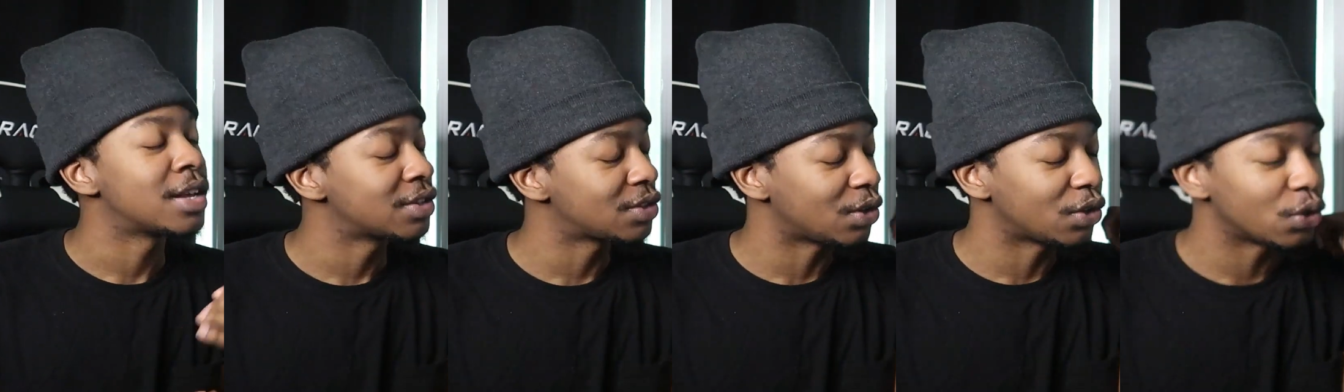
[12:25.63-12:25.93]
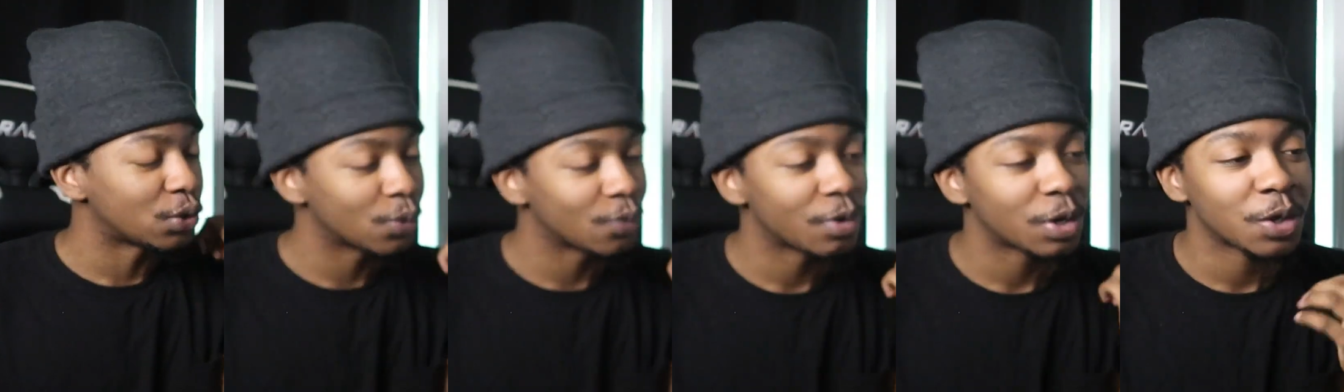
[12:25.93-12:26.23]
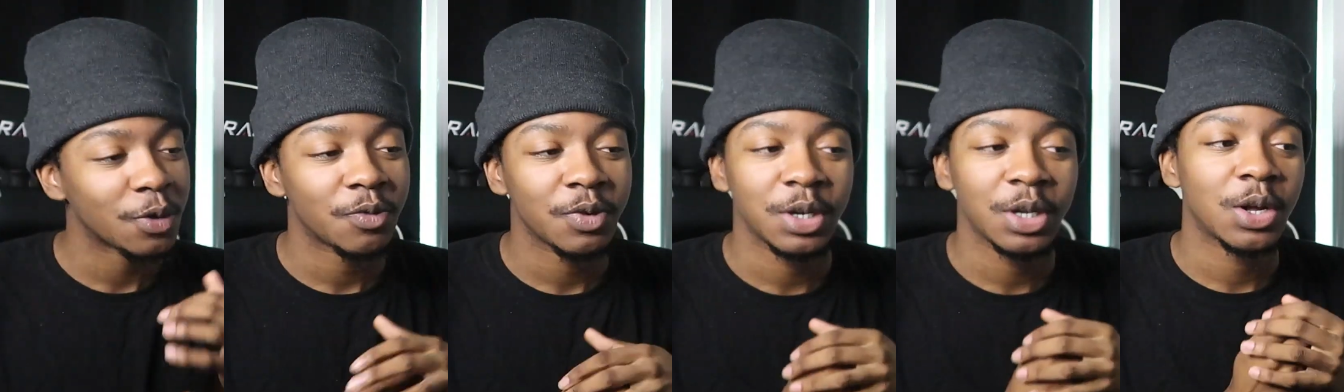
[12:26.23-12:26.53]
So, new
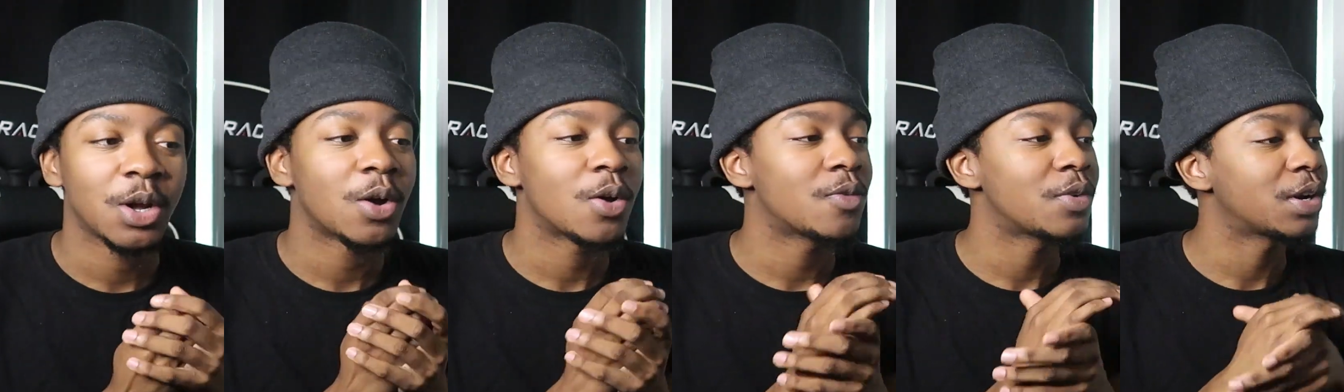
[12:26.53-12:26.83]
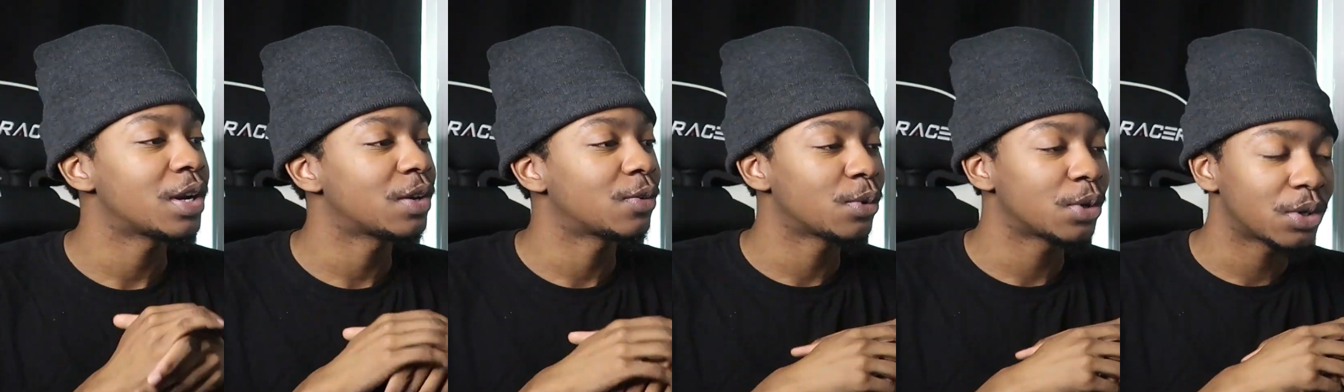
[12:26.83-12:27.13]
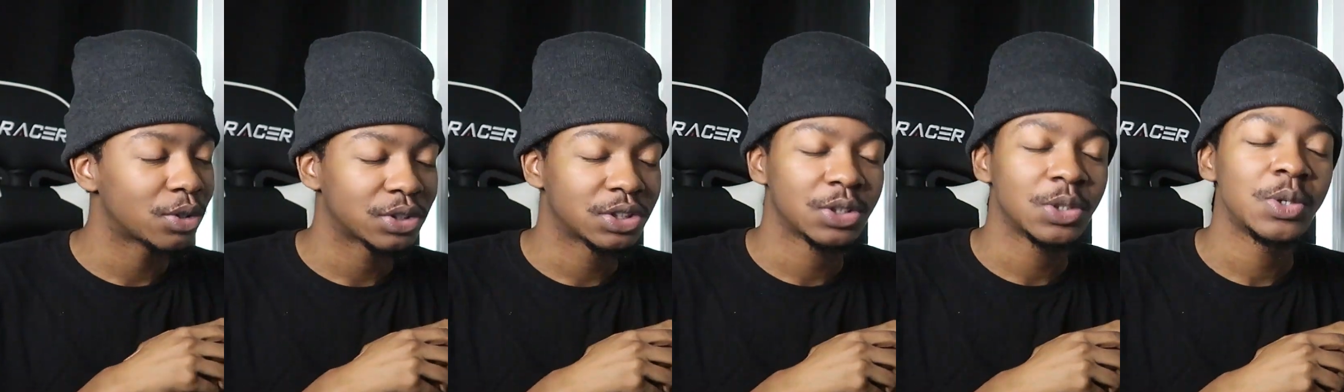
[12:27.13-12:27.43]
video finna go over there
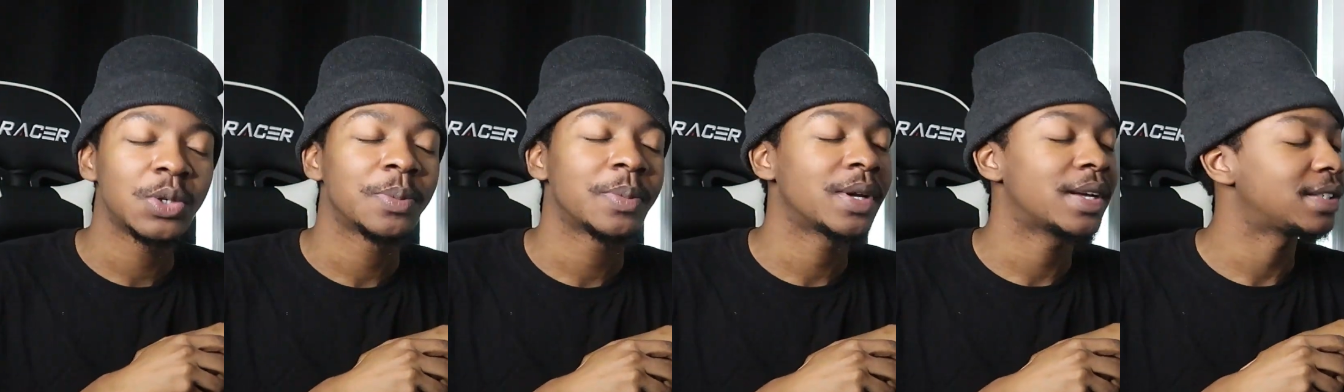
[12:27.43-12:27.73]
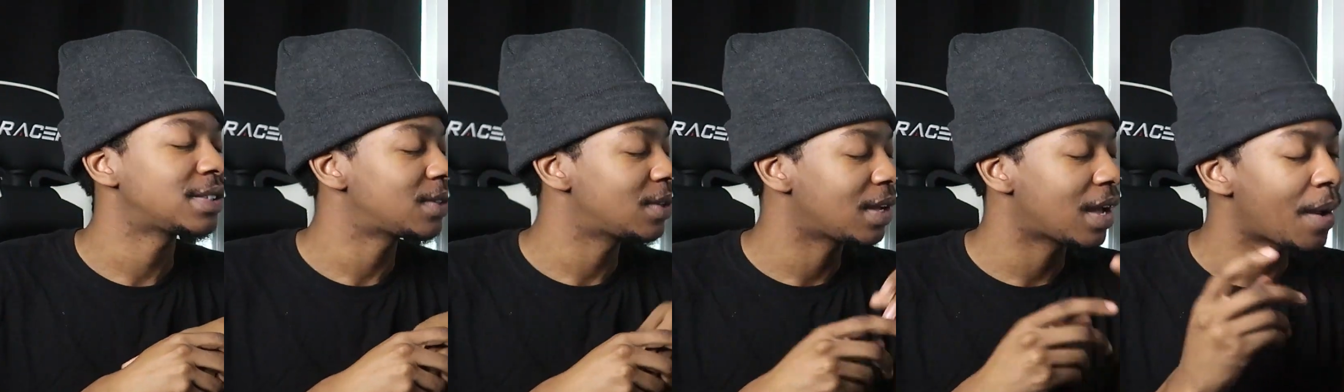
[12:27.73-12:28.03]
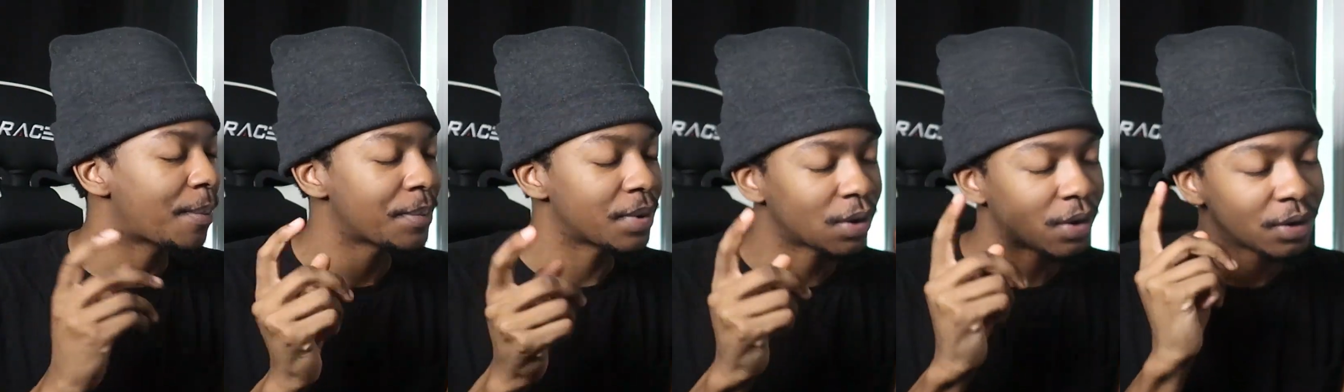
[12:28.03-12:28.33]
real soon, man. So,
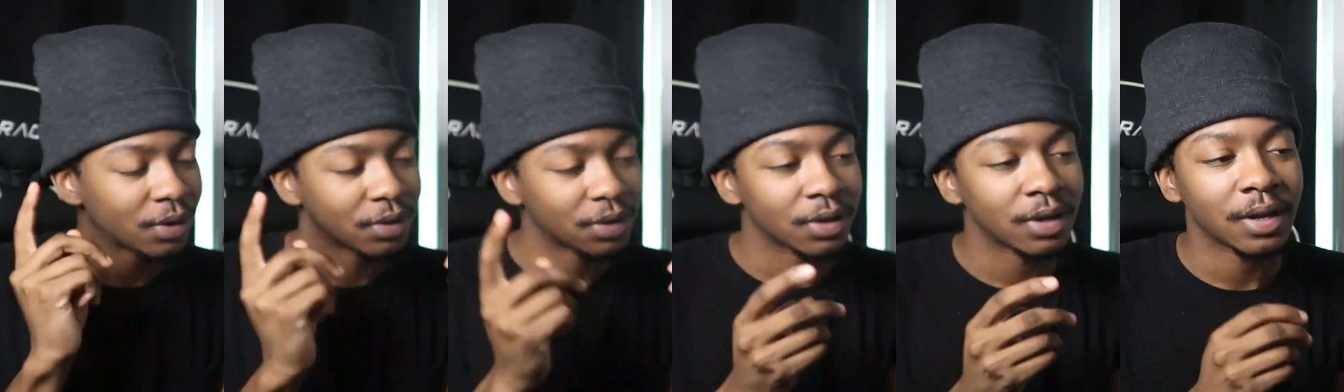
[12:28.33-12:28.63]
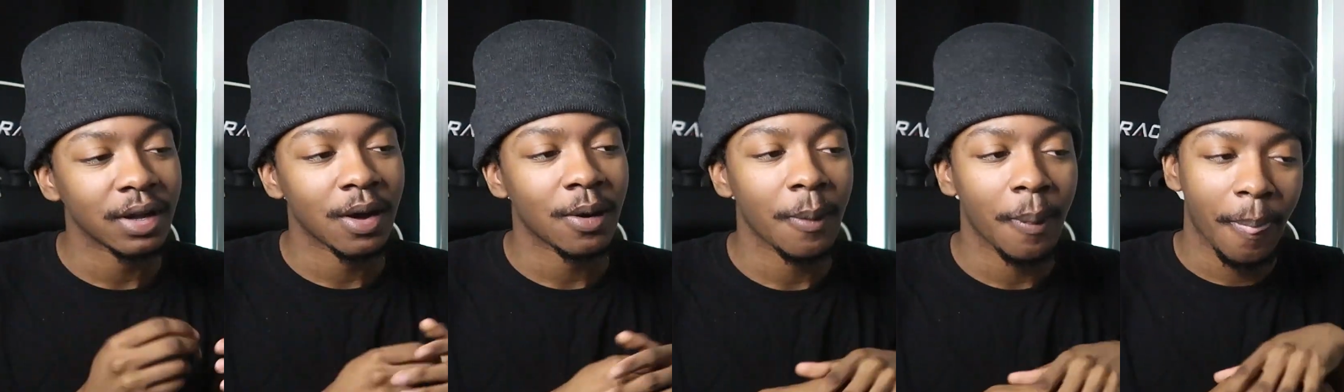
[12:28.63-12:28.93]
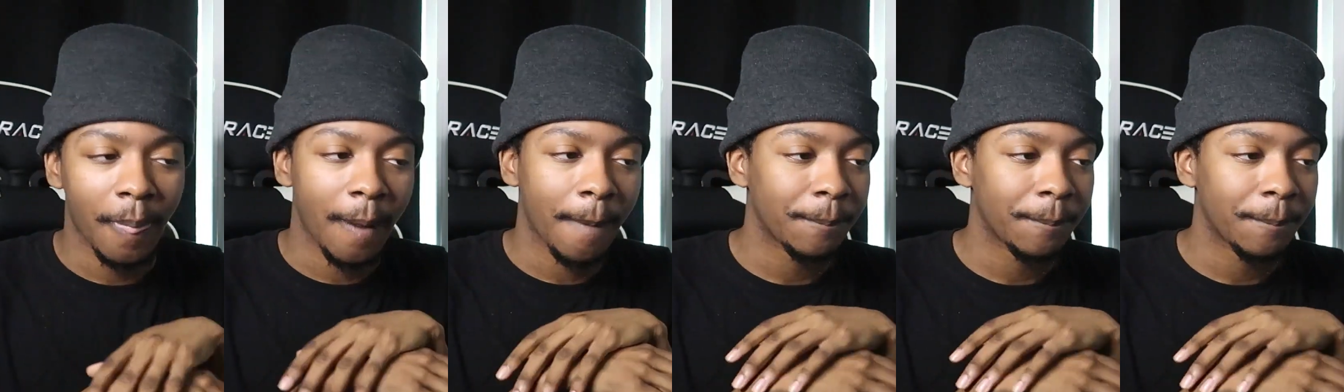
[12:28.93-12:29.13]
y'all be on the lookout.